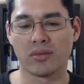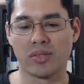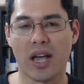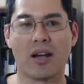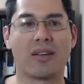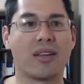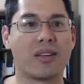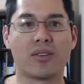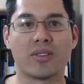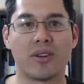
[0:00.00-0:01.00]
doubting
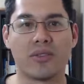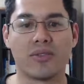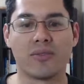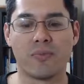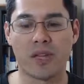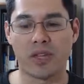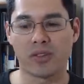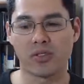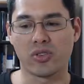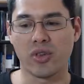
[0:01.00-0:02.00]
yourself
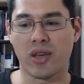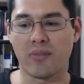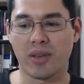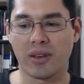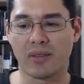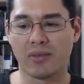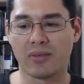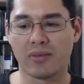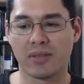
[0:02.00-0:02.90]
because you have been